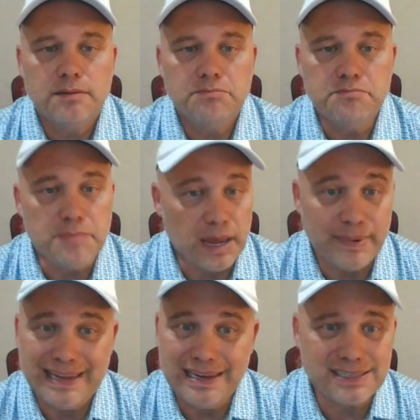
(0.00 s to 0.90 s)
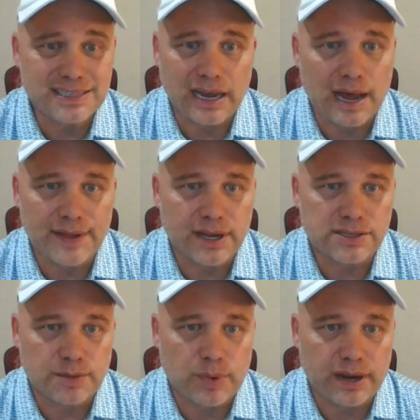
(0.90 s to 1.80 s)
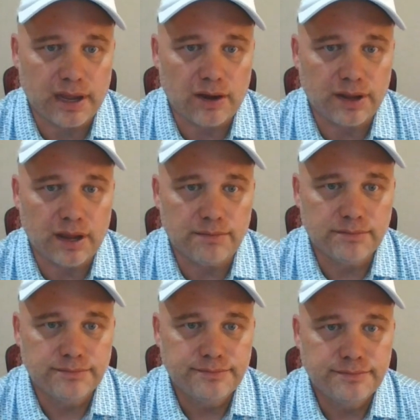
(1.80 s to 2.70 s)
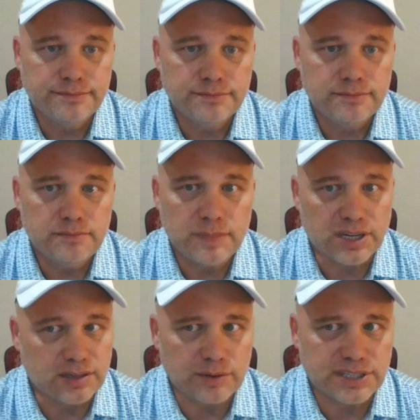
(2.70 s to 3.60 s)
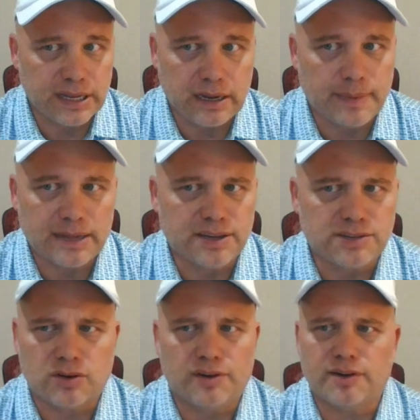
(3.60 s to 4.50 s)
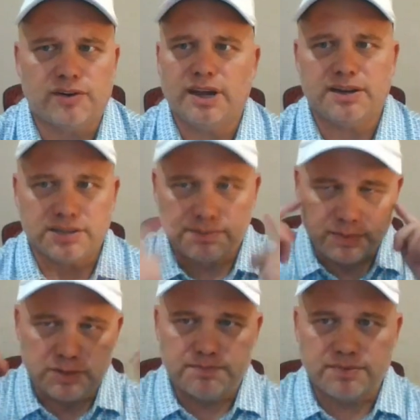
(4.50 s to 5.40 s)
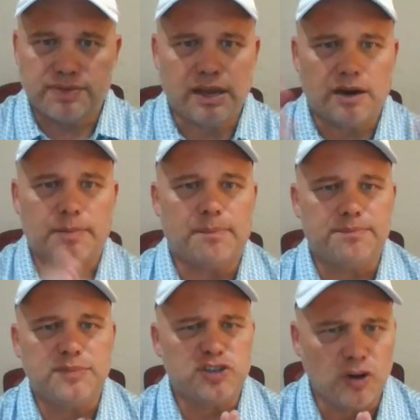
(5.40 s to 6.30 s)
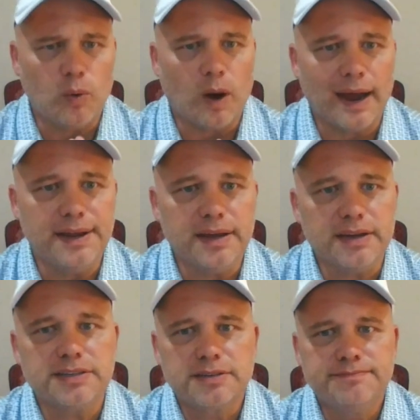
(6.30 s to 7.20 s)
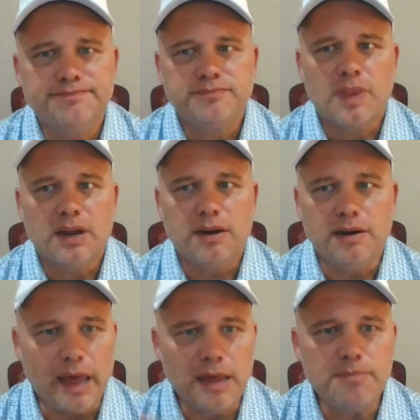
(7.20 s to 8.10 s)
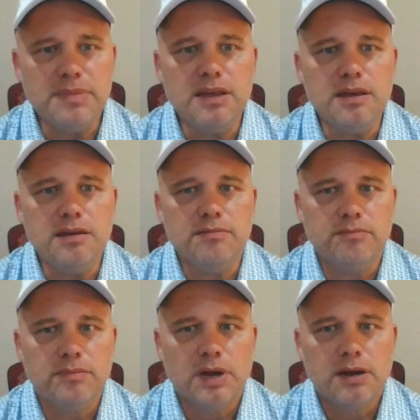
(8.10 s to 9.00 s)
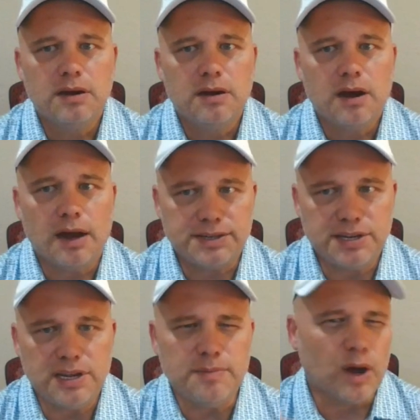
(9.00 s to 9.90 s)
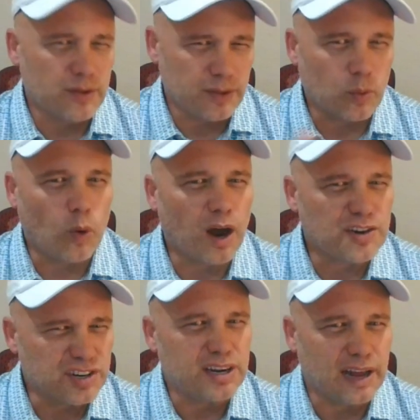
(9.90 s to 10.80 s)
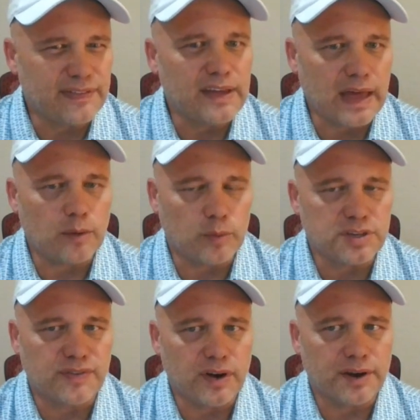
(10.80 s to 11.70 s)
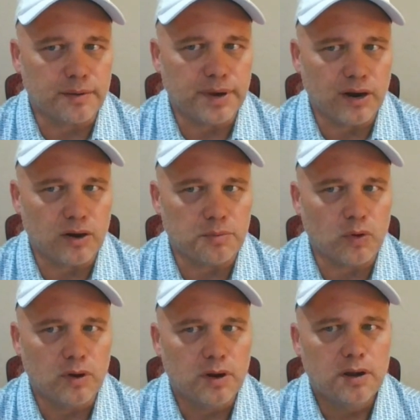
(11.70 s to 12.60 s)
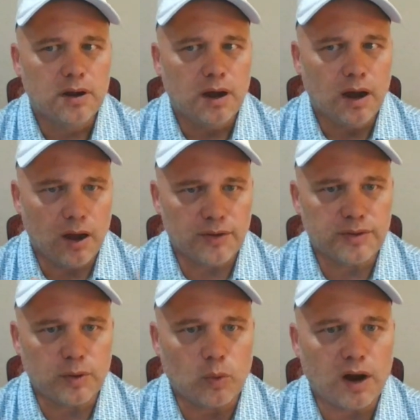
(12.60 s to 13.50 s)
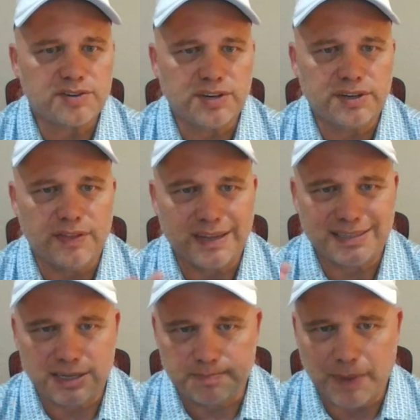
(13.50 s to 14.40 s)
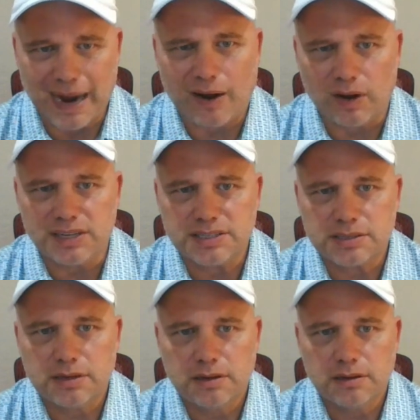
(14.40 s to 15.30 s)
maybe he's the guy that gets the breakout game. Because I was thinking about this earlier today, just thinking about show ideas. Name me a team other than Washington. I think that one's very comparable. Other than Washington, that's as balanced